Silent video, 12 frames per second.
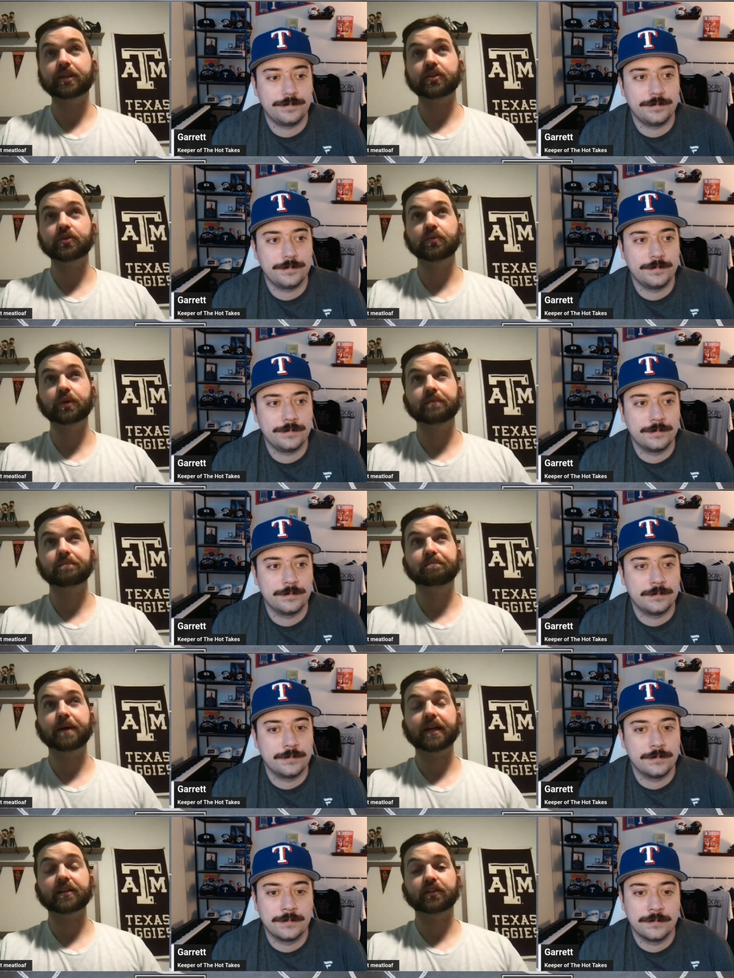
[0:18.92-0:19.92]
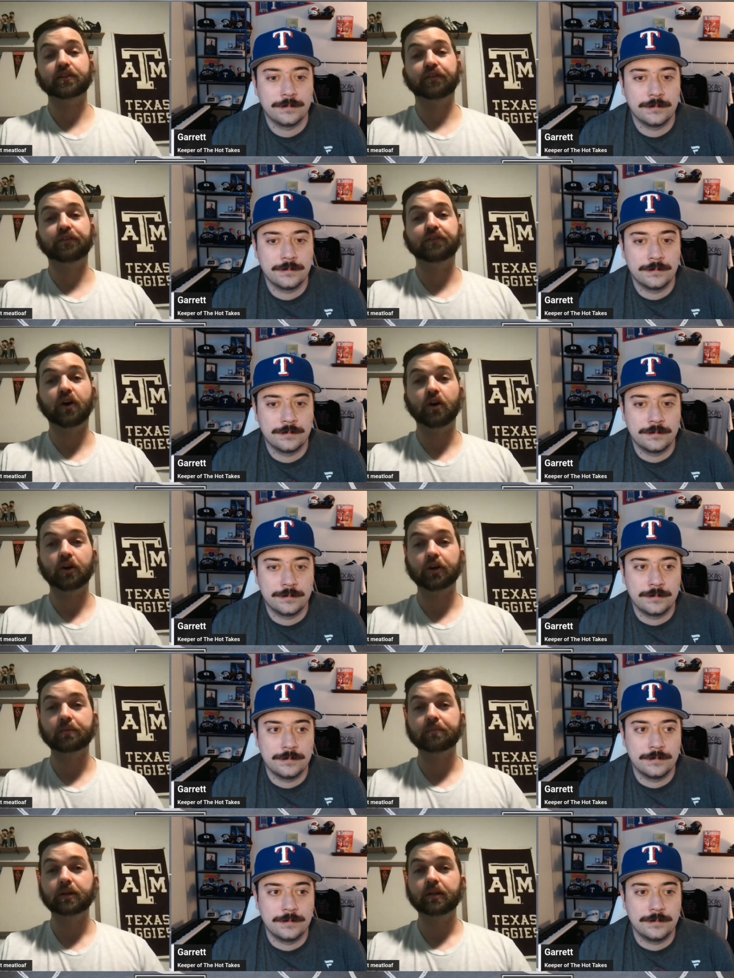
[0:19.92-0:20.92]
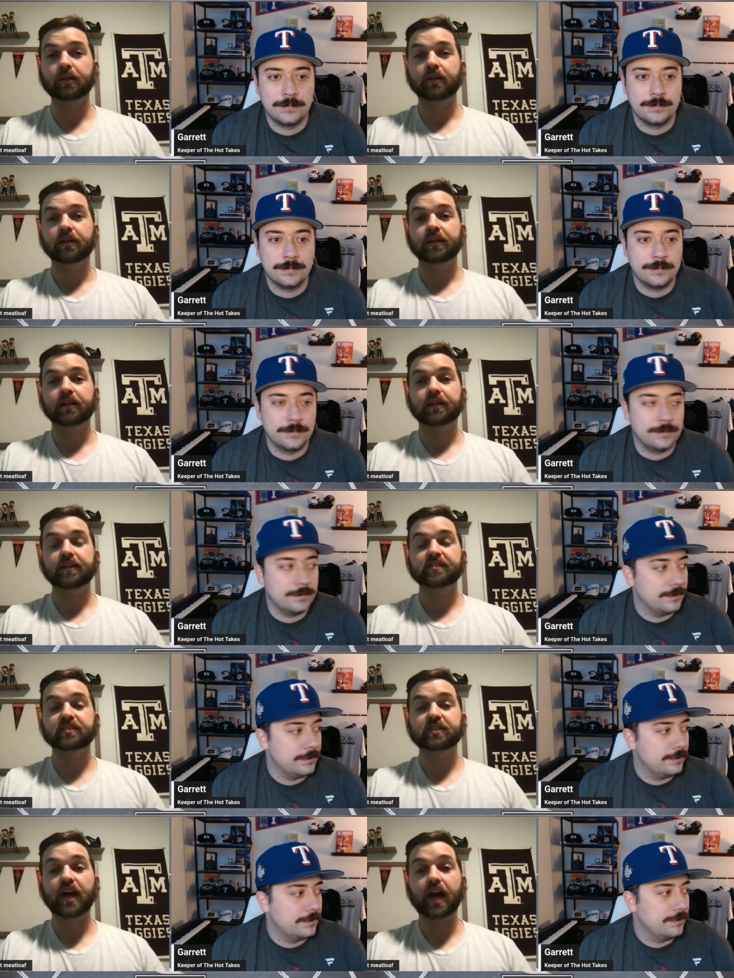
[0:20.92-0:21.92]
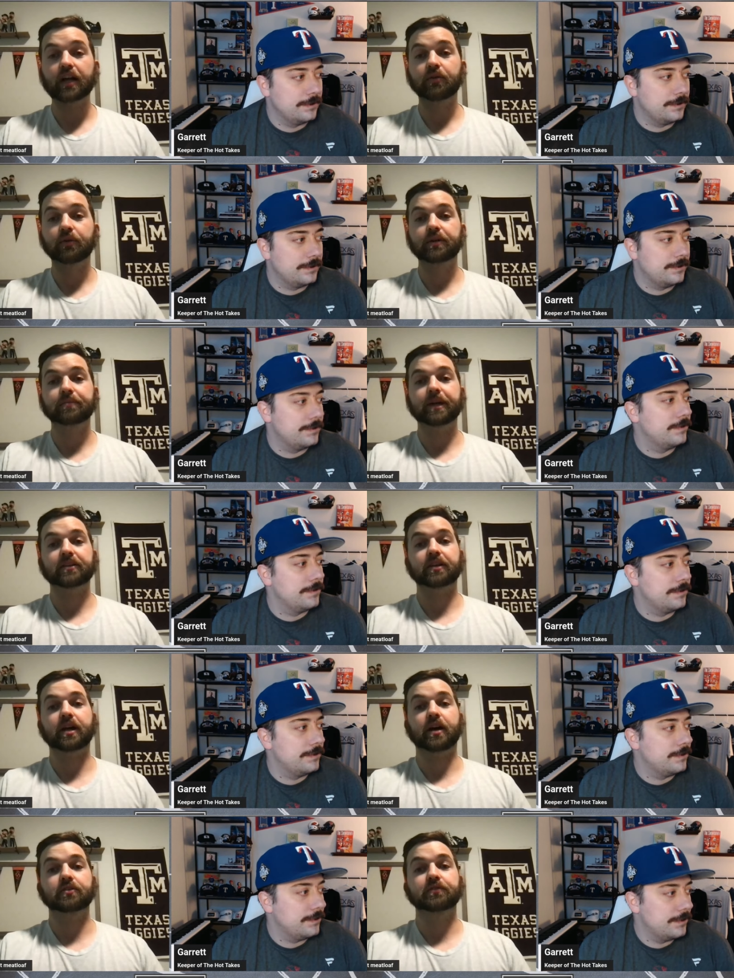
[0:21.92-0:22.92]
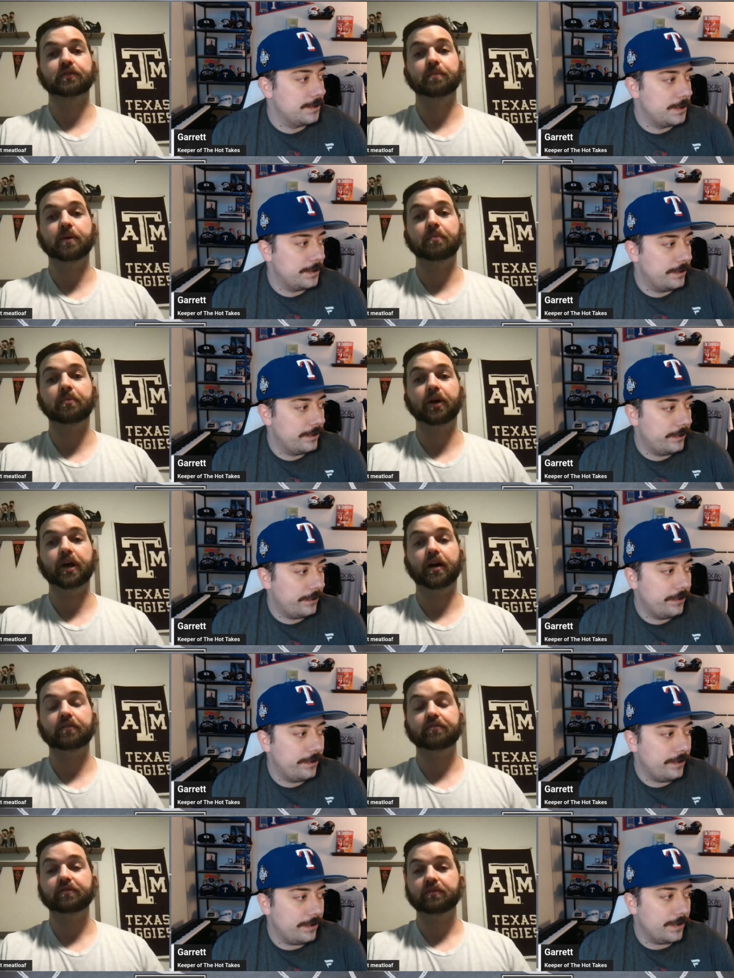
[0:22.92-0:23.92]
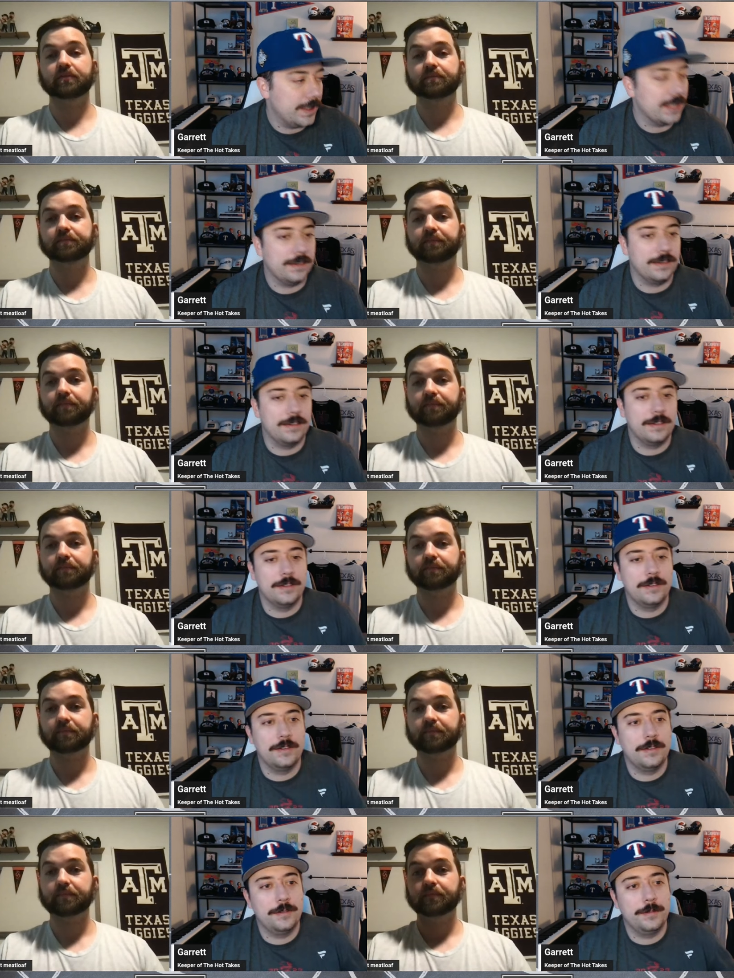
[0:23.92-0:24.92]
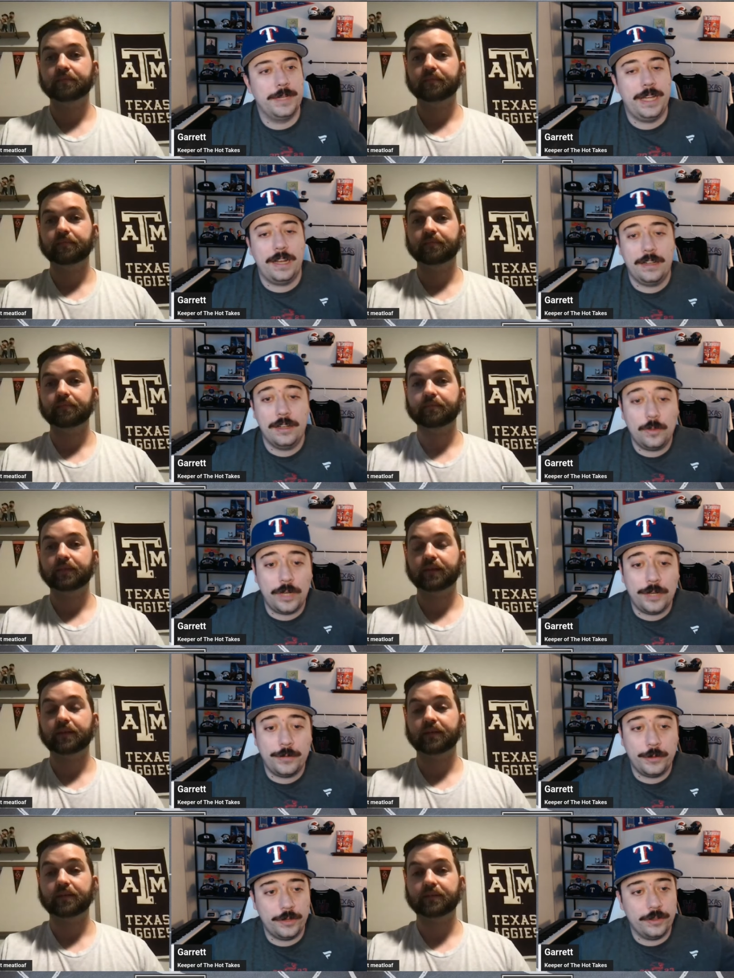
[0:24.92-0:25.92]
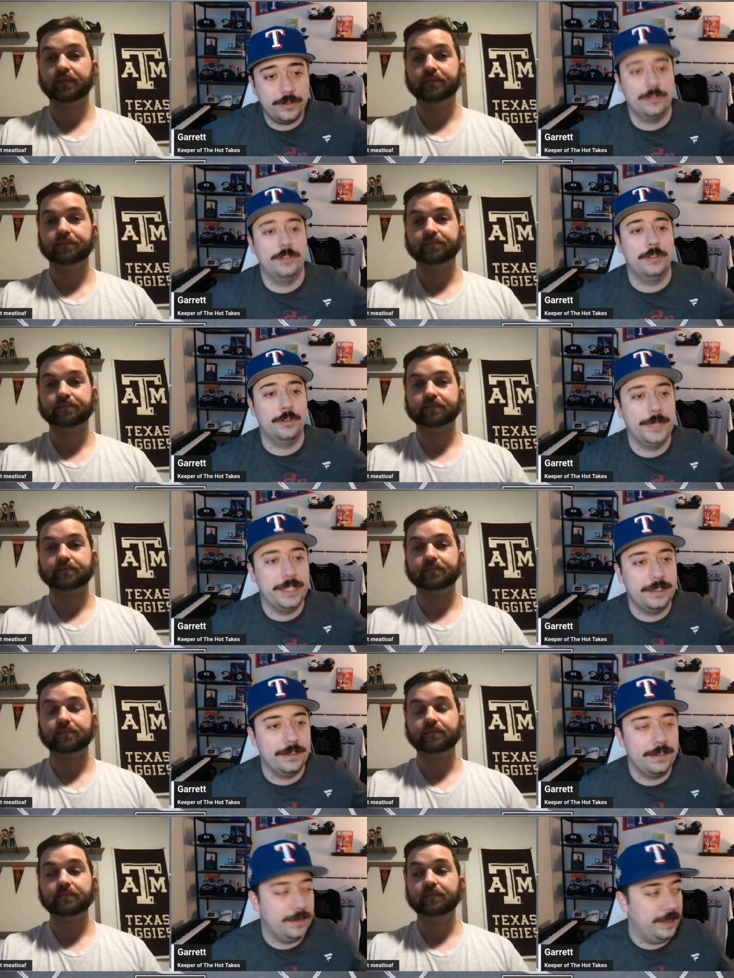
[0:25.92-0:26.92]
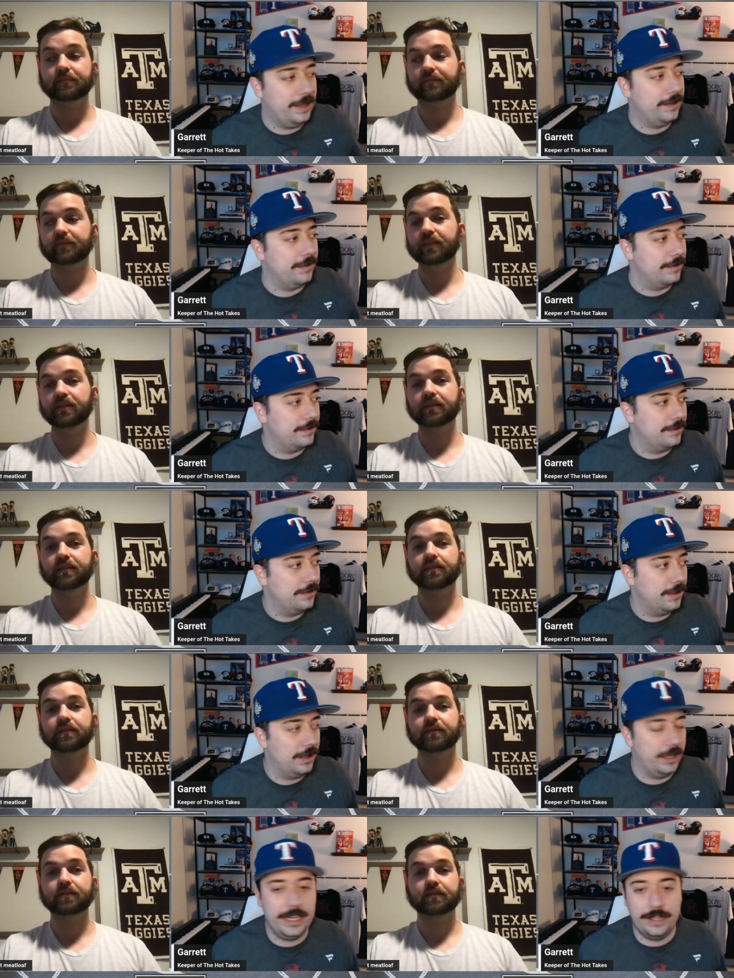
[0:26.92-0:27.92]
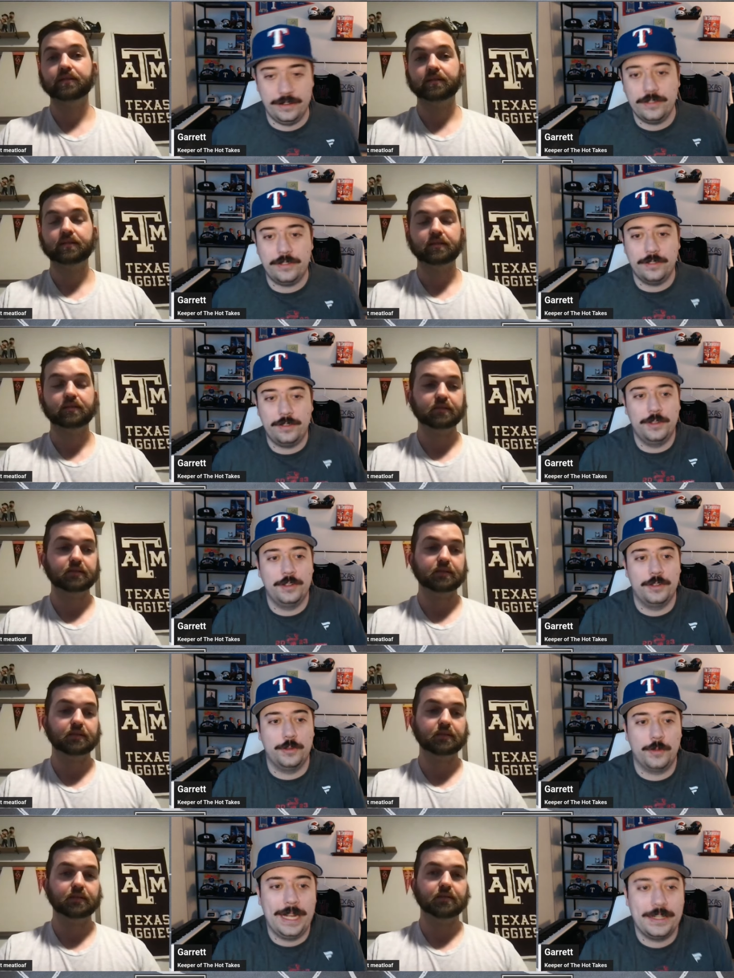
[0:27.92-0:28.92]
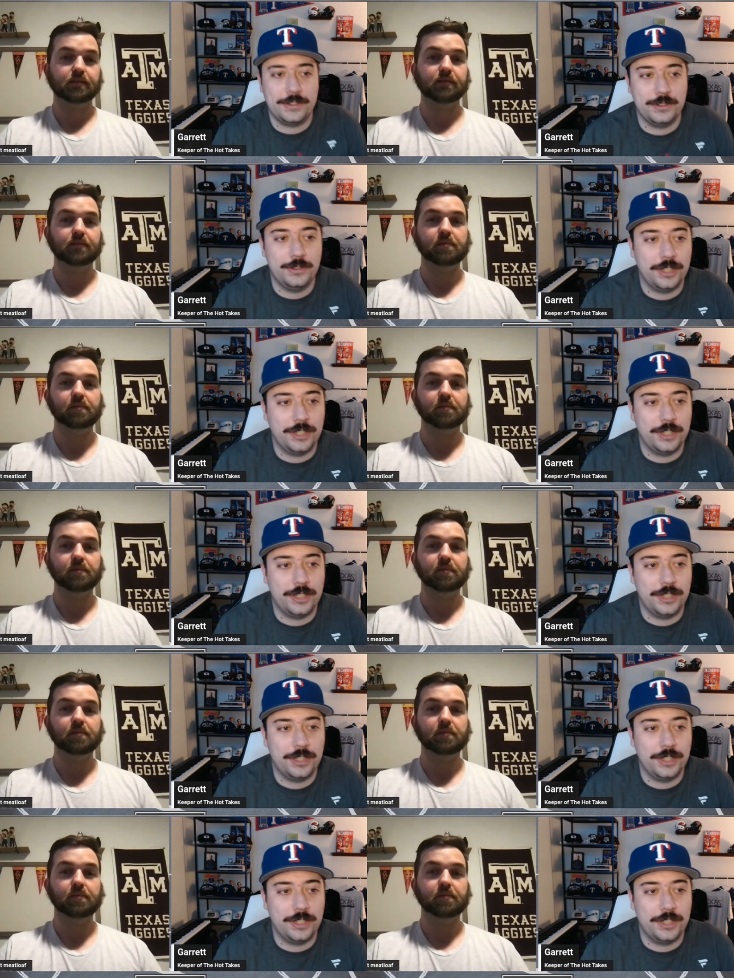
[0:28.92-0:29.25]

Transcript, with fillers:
Speaker 1: that you would bet the farm is not going to make the college football playoff?
Speaker 2: Man, I kind of waffled on this a little bit, and uh, again, this is the the rational